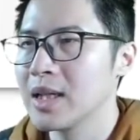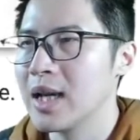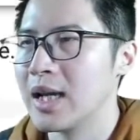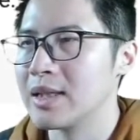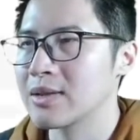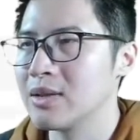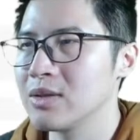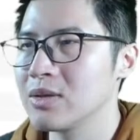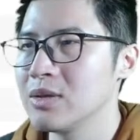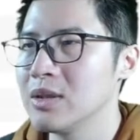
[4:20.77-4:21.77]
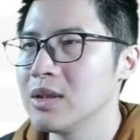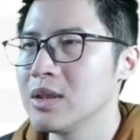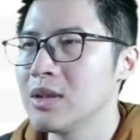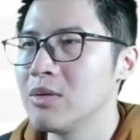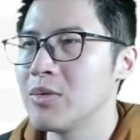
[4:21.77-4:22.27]
And it's going to
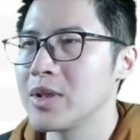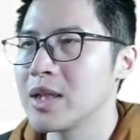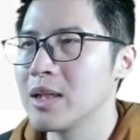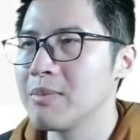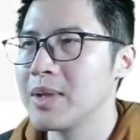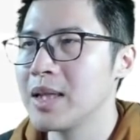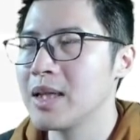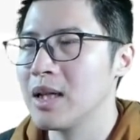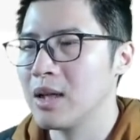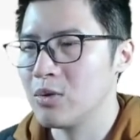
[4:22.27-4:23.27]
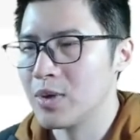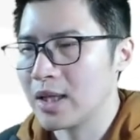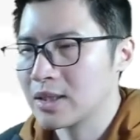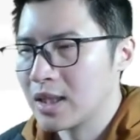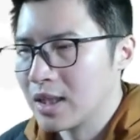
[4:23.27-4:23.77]
return me a
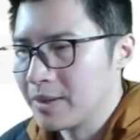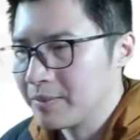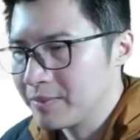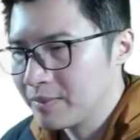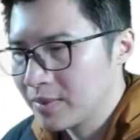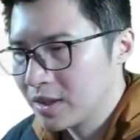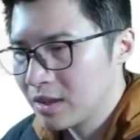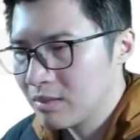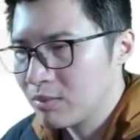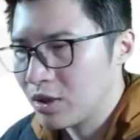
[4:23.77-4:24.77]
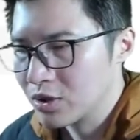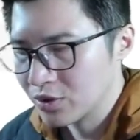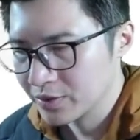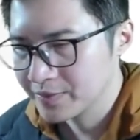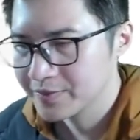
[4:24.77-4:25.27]
runtime
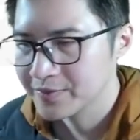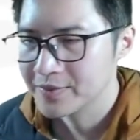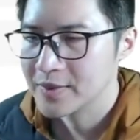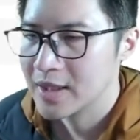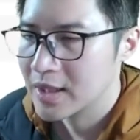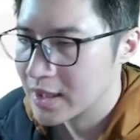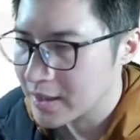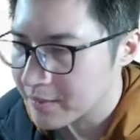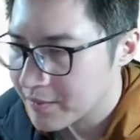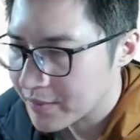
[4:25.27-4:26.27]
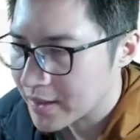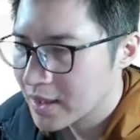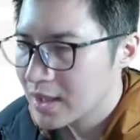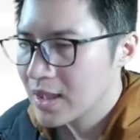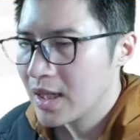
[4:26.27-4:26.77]
module in here.
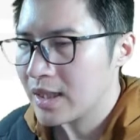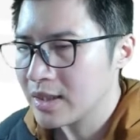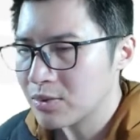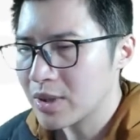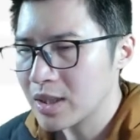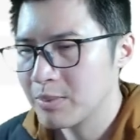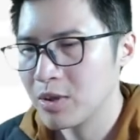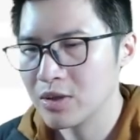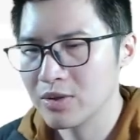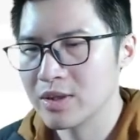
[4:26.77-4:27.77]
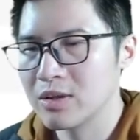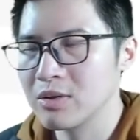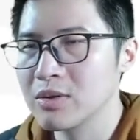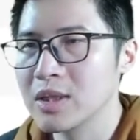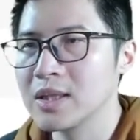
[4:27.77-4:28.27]
And this runtime module is
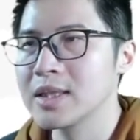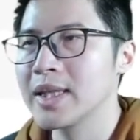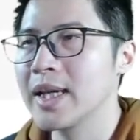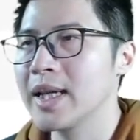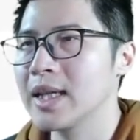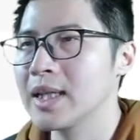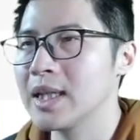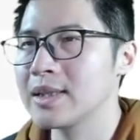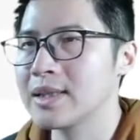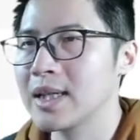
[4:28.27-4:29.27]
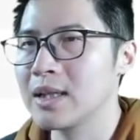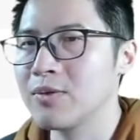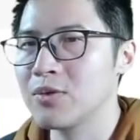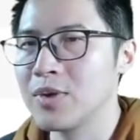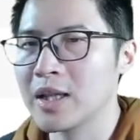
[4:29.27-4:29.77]
going to contain a set of
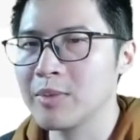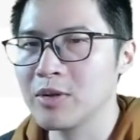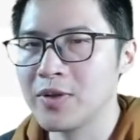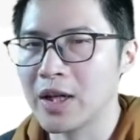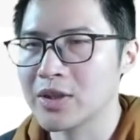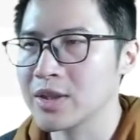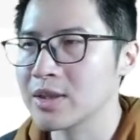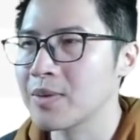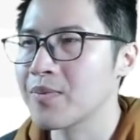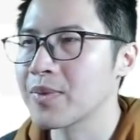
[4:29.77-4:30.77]
runnable functions.